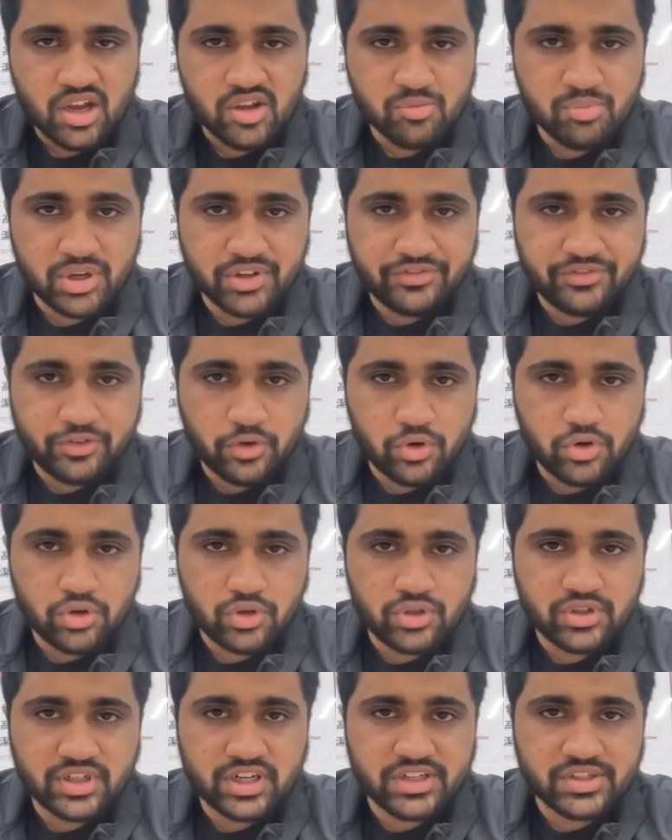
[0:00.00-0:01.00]

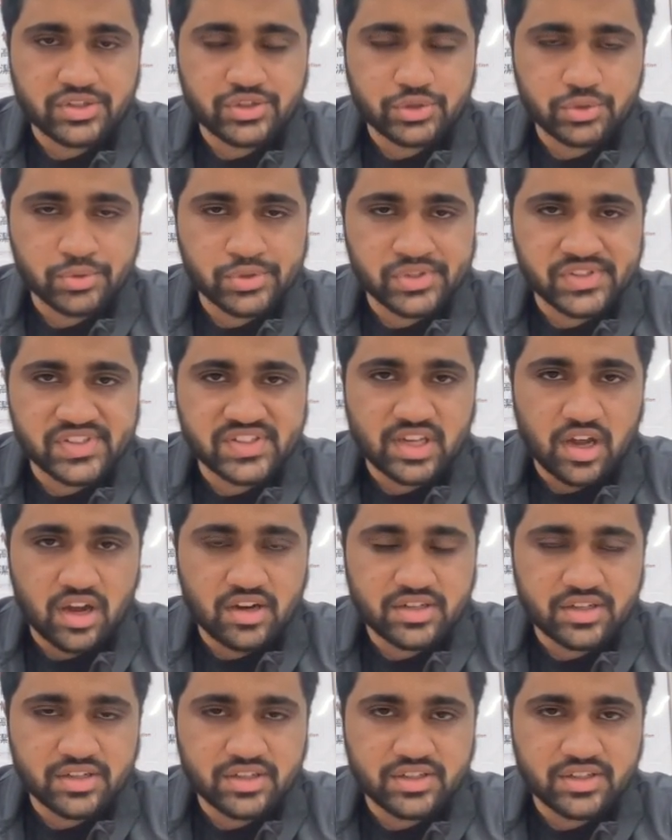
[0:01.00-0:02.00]
before issues
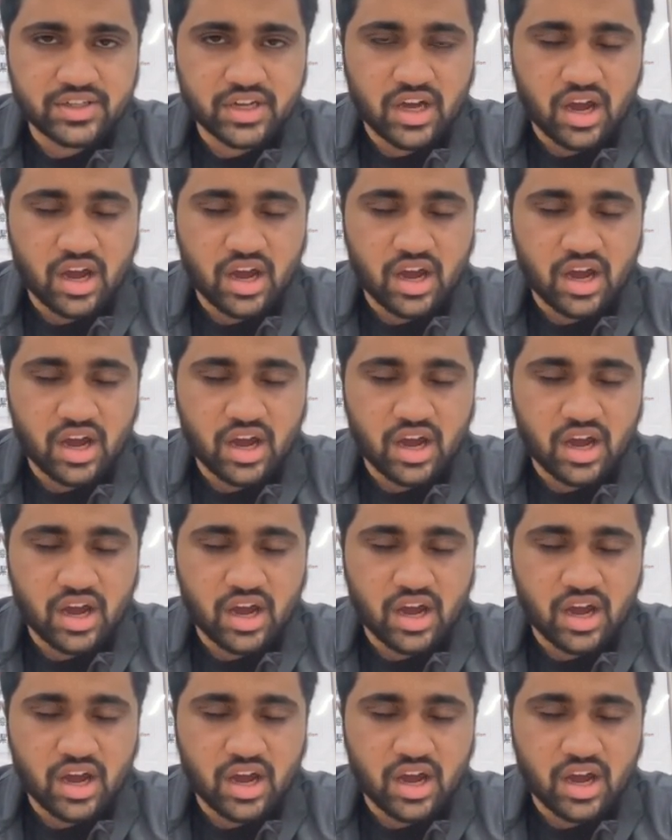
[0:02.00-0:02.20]
started